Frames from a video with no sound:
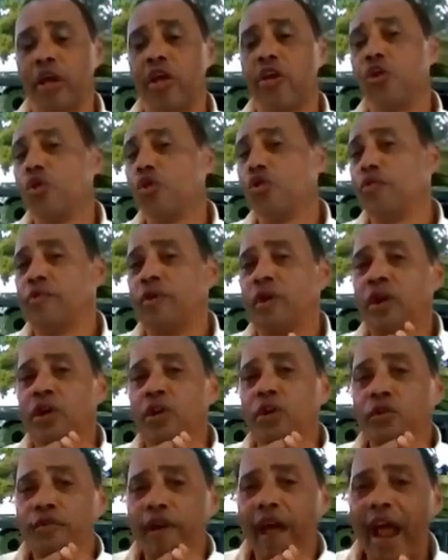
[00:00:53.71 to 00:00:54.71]

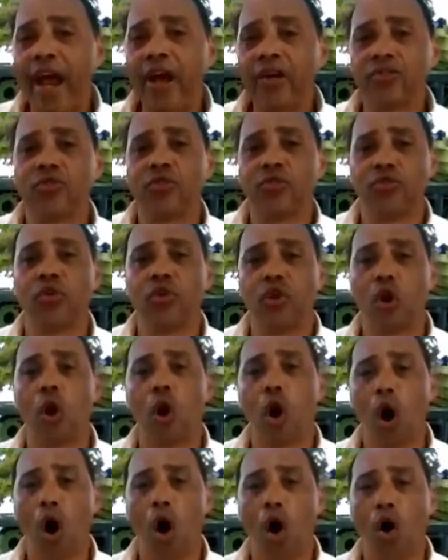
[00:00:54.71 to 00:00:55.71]
You've answered the
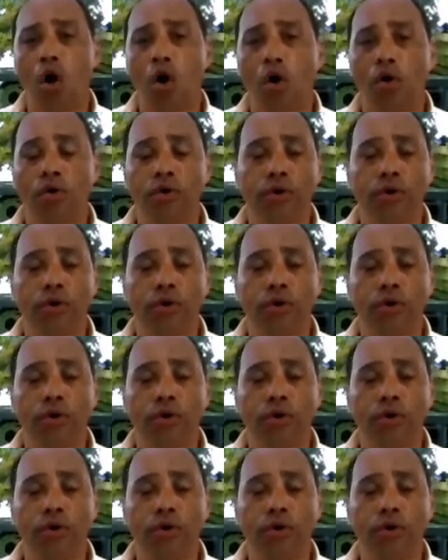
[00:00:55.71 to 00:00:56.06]
call.